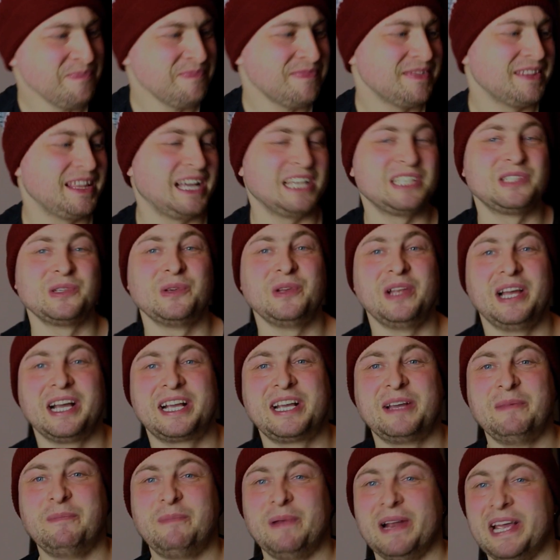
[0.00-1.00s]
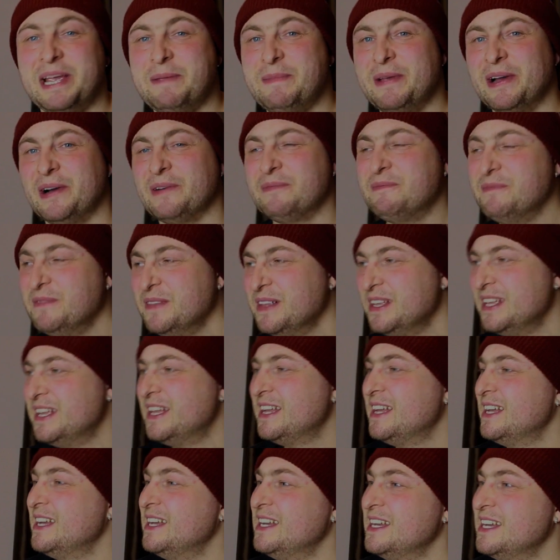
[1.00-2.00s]
That's all I can blame it on.
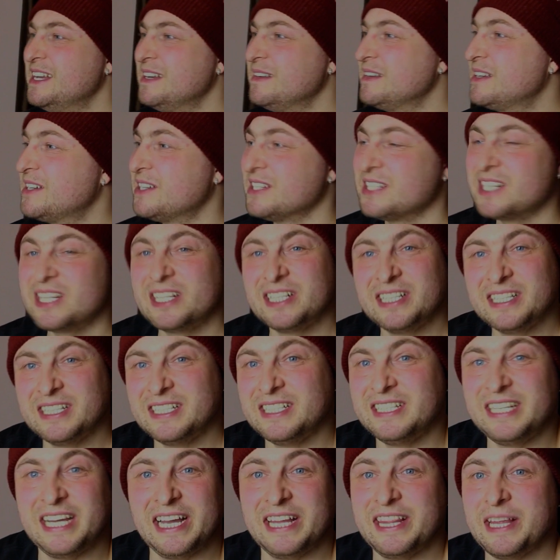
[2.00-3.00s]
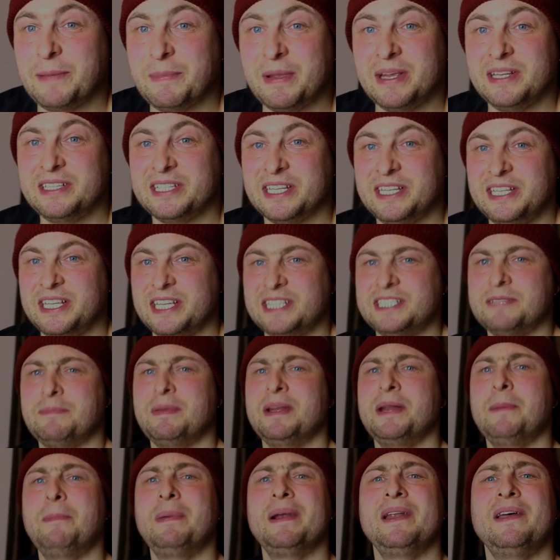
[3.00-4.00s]
Because, yeah, them 18 years have
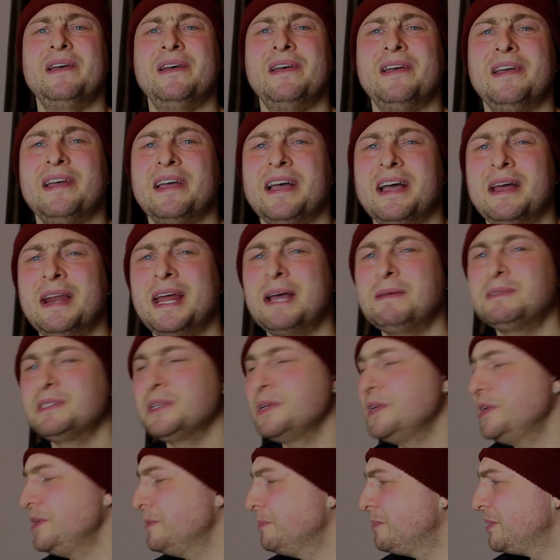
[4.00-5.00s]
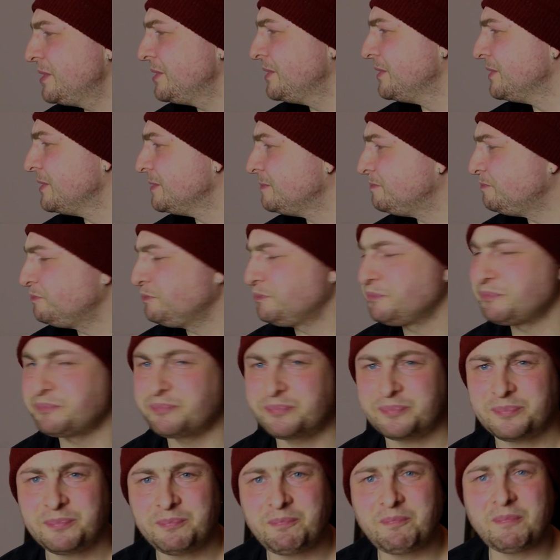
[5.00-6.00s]
been a blur, an absolute blur.
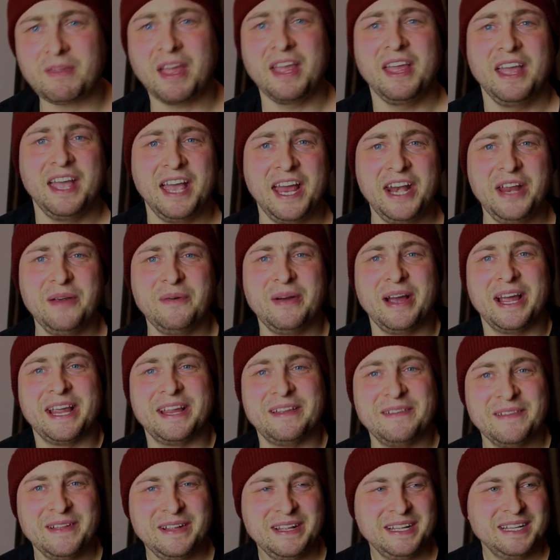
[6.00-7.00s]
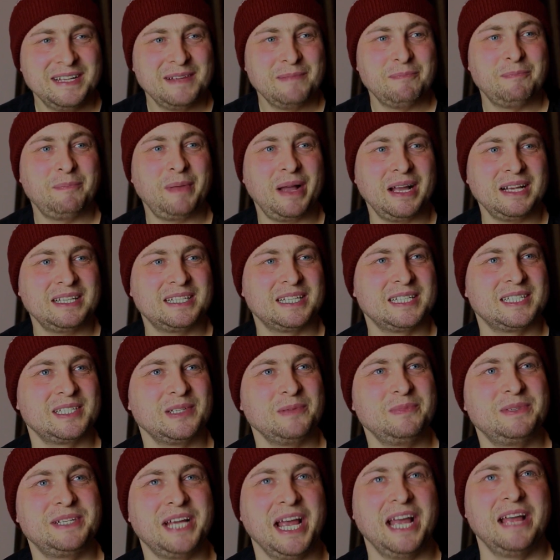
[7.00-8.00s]
Anyway, back to
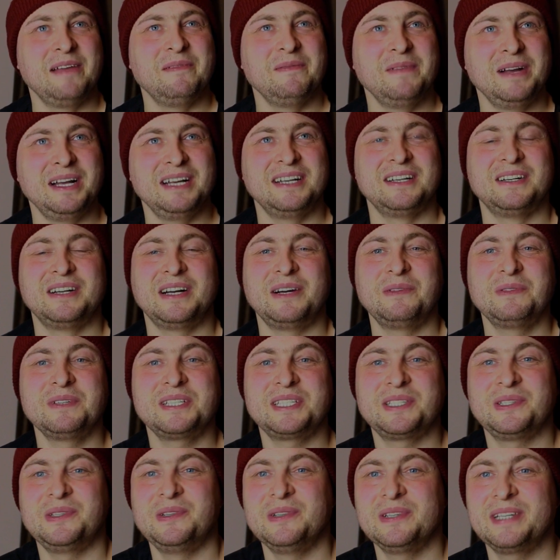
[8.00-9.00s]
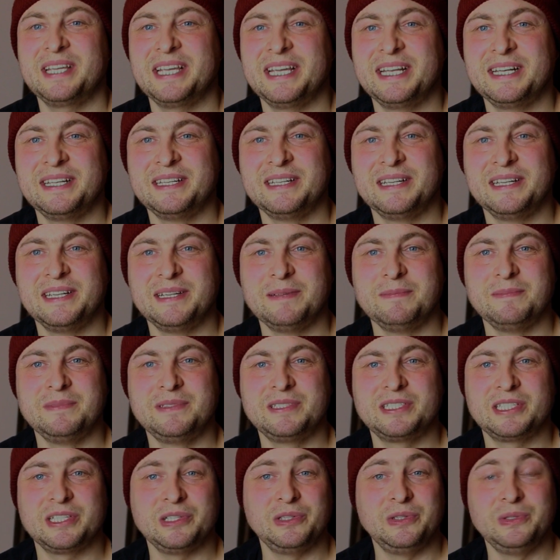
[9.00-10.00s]
subject matter. I was talking
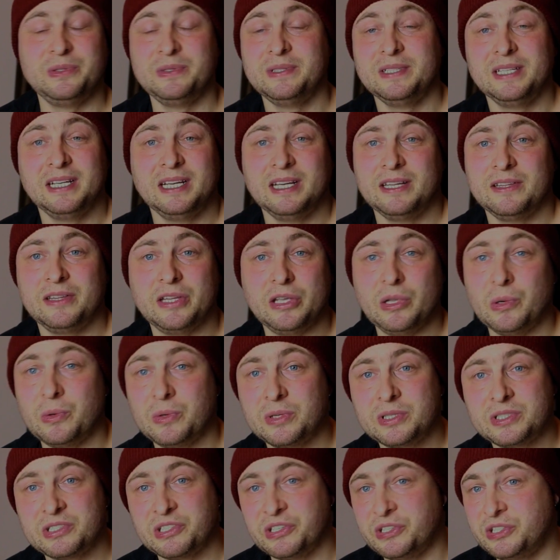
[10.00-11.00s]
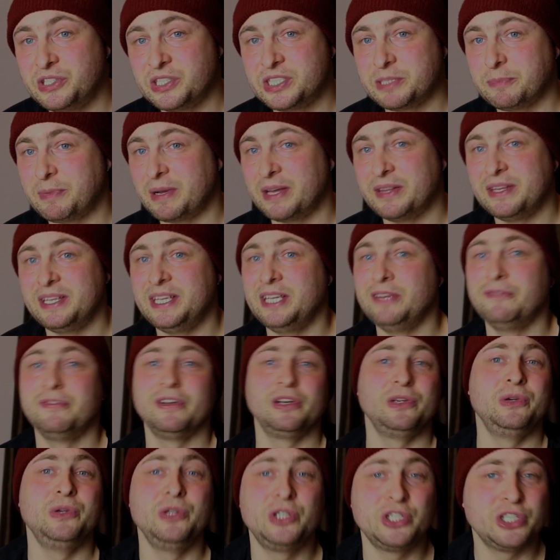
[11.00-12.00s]
to the youngster just about the
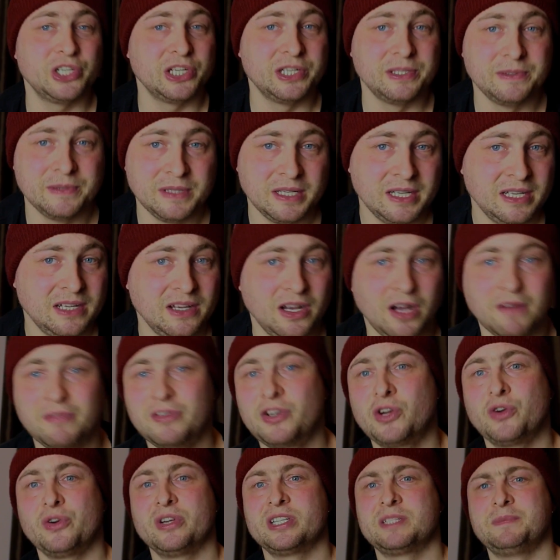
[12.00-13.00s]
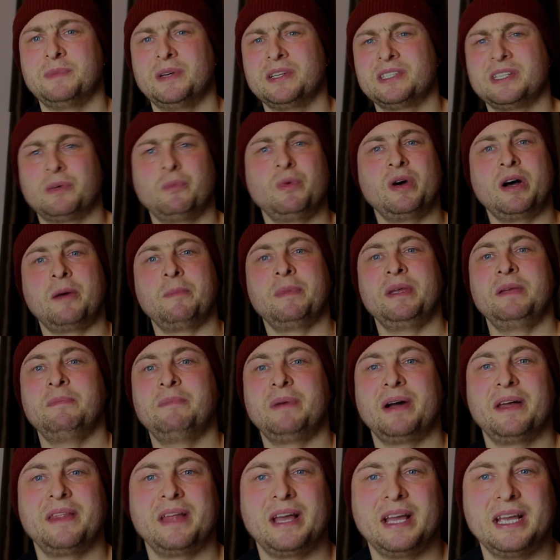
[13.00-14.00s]
evolution of Christmas, and what I mean
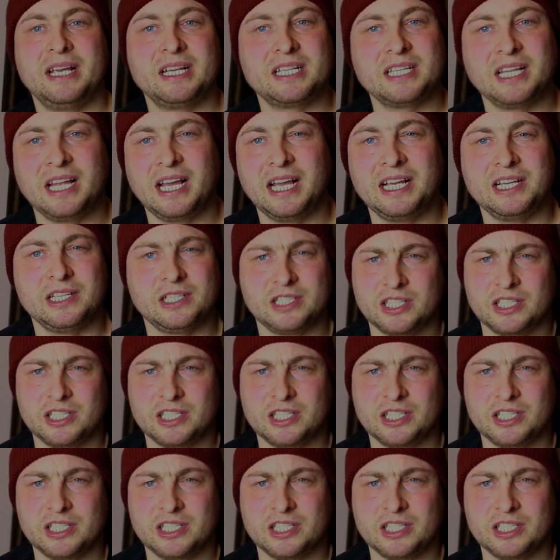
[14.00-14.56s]
by that is like